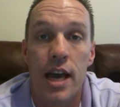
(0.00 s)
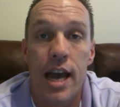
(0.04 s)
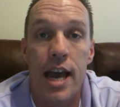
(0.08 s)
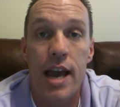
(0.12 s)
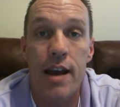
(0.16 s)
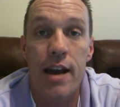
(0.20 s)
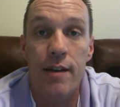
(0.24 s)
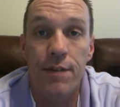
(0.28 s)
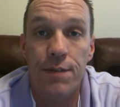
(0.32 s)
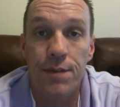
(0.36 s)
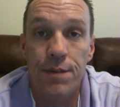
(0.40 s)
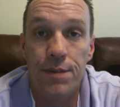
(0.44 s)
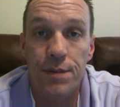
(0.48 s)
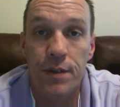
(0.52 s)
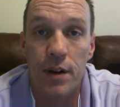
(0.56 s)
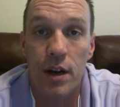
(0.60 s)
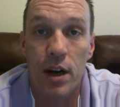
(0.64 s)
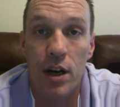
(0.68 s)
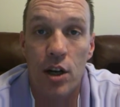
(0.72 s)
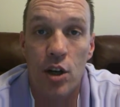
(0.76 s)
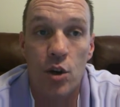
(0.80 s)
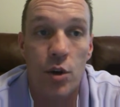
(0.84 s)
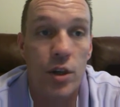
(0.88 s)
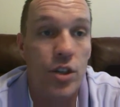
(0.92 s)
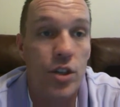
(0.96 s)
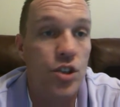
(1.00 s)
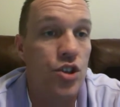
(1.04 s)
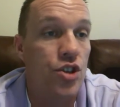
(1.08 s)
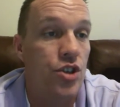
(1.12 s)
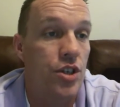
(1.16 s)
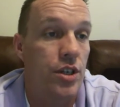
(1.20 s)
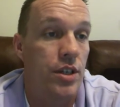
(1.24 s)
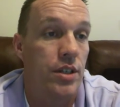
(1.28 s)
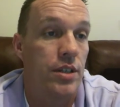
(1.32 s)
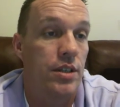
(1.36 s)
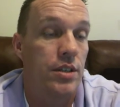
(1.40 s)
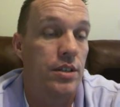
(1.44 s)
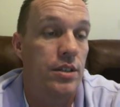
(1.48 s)
If a
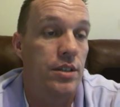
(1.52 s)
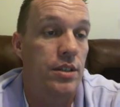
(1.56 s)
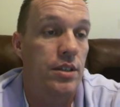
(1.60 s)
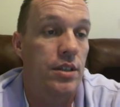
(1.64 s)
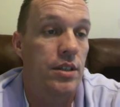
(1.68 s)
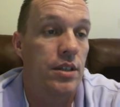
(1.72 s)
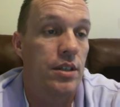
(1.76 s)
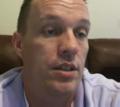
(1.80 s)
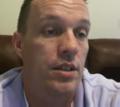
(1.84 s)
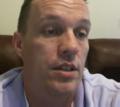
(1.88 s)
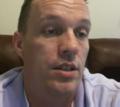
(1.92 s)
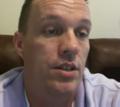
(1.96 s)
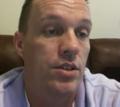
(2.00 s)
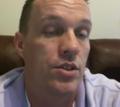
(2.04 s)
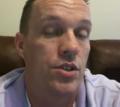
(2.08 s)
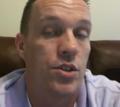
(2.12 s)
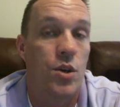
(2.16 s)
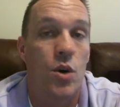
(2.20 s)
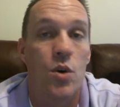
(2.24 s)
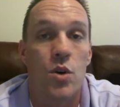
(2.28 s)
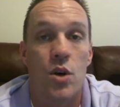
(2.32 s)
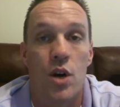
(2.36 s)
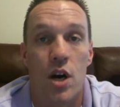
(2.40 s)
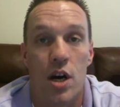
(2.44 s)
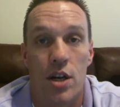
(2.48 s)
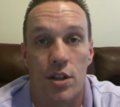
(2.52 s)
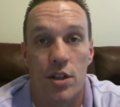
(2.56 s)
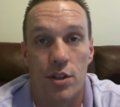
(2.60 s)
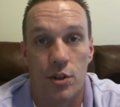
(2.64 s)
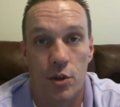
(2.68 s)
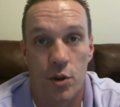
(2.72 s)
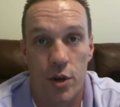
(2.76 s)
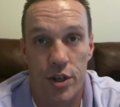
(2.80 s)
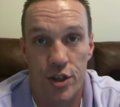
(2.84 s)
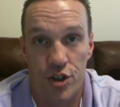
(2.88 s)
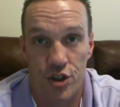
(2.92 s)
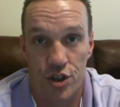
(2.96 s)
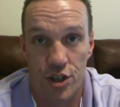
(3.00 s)
Christian, so called
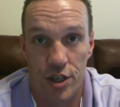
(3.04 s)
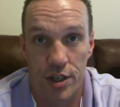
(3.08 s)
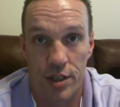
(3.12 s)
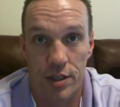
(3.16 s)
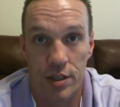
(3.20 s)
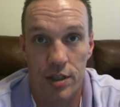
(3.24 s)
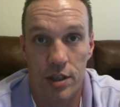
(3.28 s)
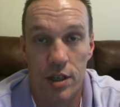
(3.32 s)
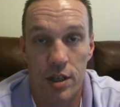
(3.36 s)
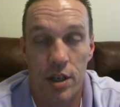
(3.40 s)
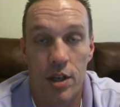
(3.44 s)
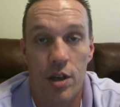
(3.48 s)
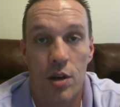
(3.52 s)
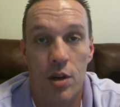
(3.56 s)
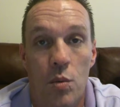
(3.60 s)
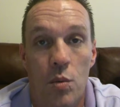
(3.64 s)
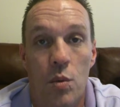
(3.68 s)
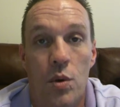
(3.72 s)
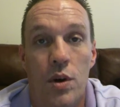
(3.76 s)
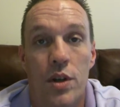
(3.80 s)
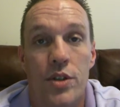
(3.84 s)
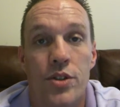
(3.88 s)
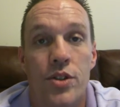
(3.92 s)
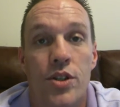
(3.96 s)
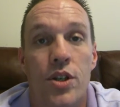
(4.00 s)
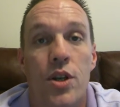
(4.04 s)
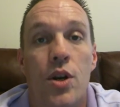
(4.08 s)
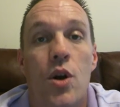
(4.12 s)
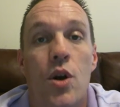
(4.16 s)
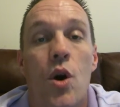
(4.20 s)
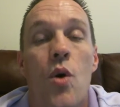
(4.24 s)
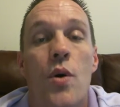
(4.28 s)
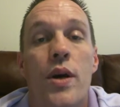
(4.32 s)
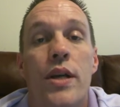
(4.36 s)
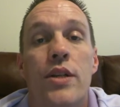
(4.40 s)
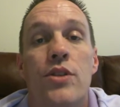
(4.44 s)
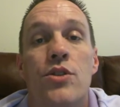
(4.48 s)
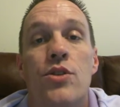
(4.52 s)
Christian, was to
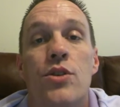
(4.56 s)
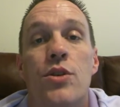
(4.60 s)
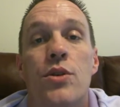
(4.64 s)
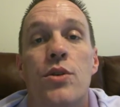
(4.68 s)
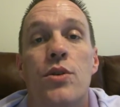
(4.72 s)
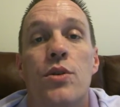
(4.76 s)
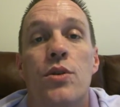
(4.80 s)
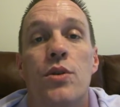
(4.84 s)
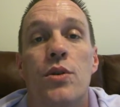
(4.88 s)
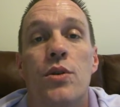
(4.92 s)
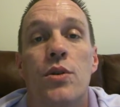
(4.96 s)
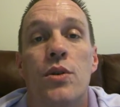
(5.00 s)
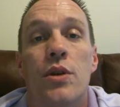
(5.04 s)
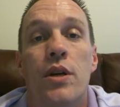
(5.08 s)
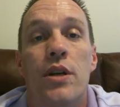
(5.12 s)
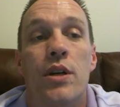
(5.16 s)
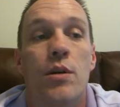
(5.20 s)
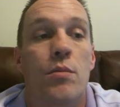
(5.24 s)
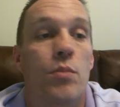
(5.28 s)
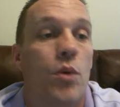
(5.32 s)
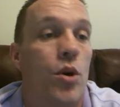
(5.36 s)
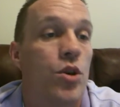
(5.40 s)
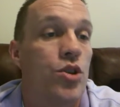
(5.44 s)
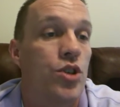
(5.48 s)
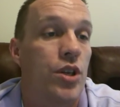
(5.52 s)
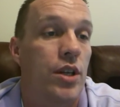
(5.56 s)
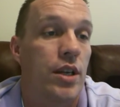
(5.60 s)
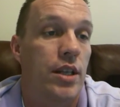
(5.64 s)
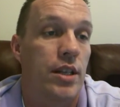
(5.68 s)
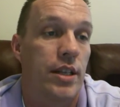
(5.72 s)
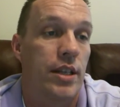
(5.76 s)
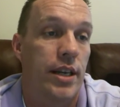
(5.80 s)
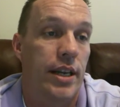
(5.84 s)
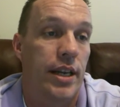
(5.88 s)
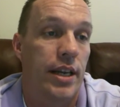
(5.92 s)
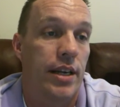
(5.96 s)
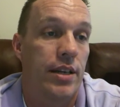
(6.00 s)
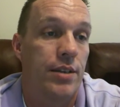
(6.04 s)
go into an abortion
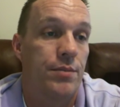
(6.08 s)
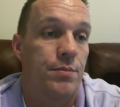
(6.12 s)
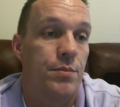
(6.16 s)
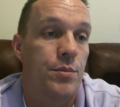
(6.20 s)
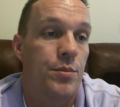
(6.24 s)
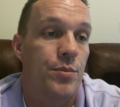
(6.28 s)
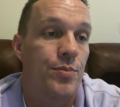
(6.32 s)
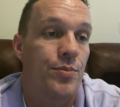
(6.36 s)
clinic,